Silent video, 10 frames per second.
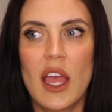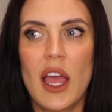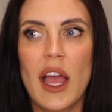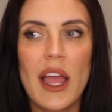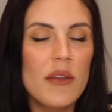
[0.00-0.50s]

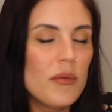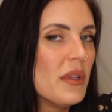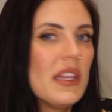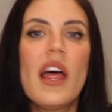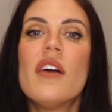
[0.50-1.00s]
I
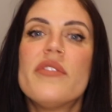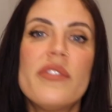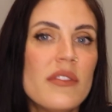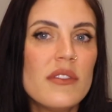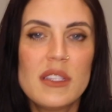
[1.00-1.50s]
would
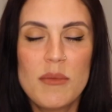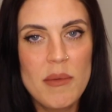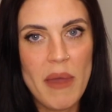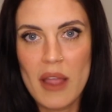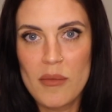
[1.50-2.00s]
love to be
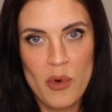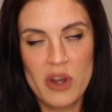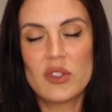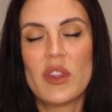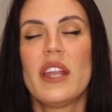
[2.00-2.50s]
back
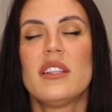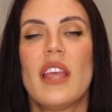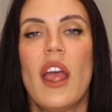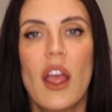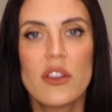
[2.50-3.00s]
more. So that is
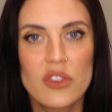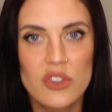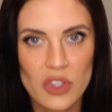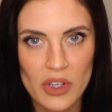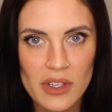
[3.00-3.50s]

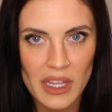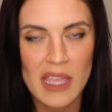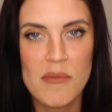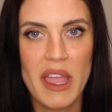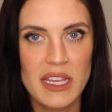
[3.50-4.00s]

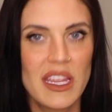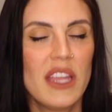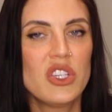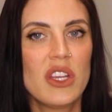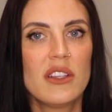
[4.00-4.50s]
certainly my
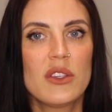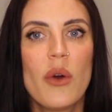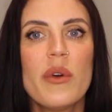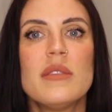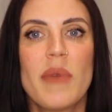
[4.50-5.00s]
intention. It's
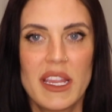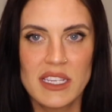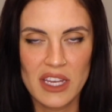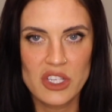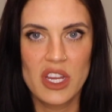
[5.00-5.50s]
always my
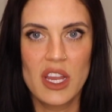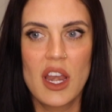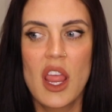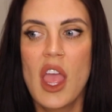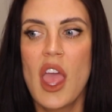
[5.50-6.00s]

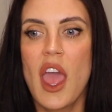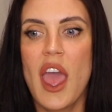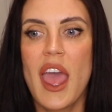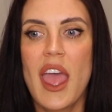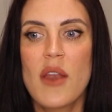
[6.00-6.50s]
intention,
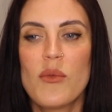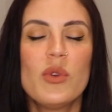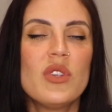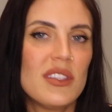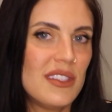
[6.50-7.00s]
and
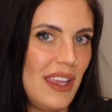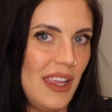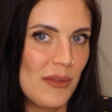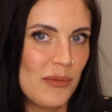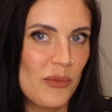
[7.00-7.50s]
we'll just
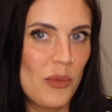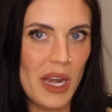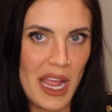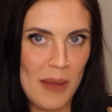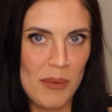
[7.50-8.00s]
see
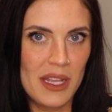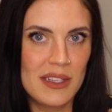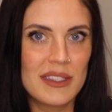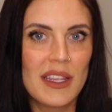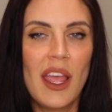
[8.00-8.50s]
what
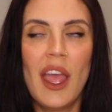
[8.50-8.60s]
happens.